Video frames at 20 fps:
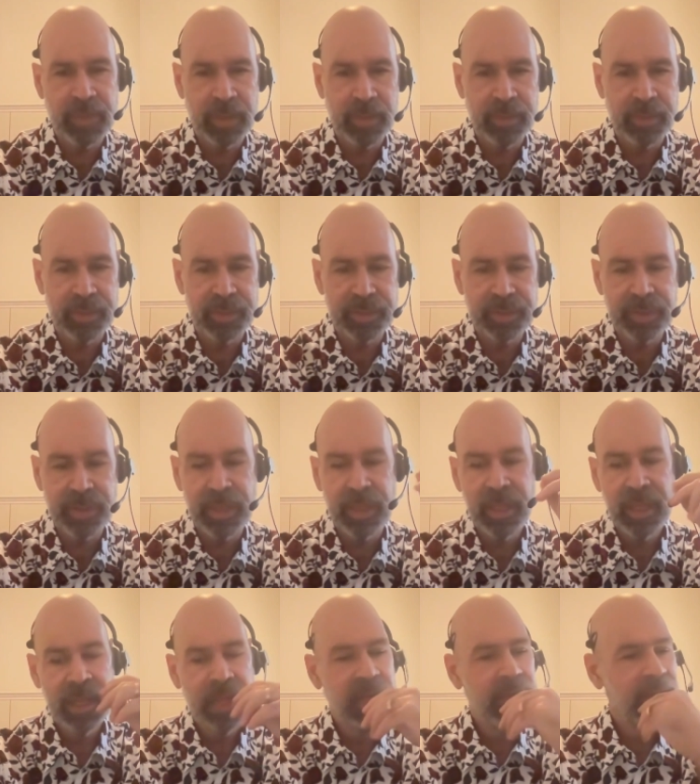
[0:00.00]
publisher,
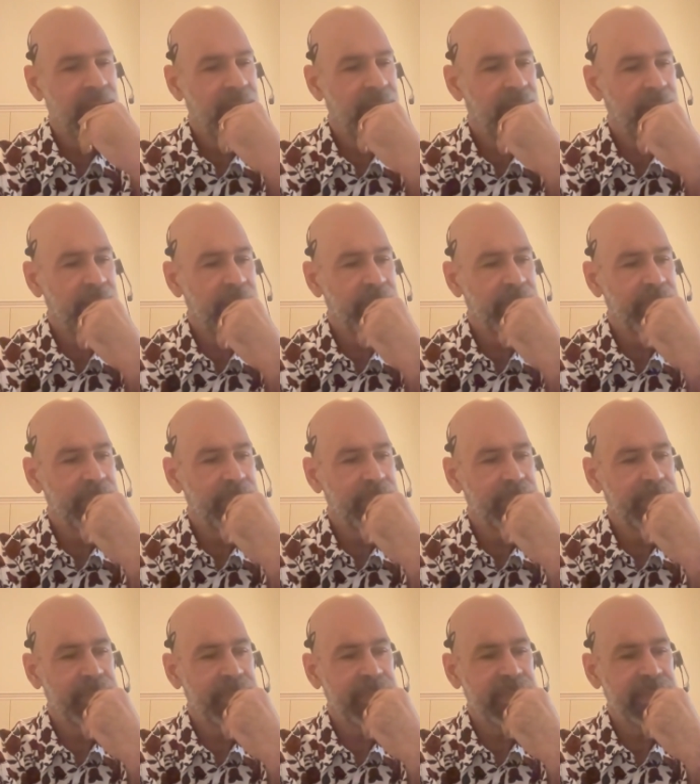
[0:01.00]

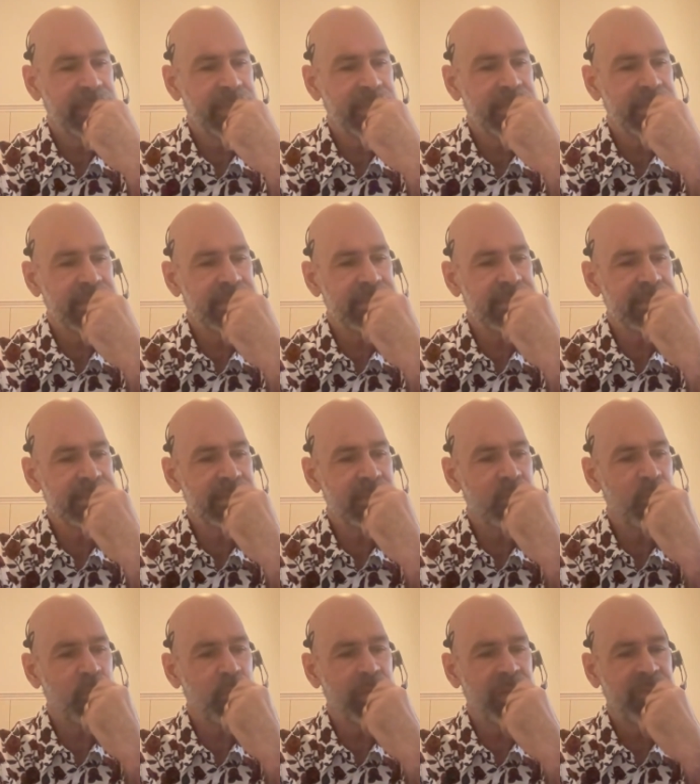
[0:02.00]
it
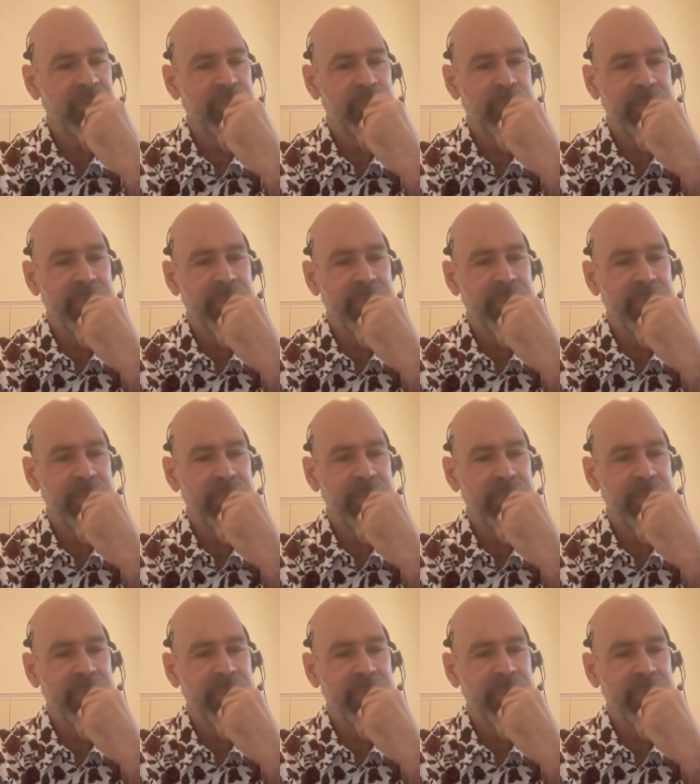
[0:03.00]
would have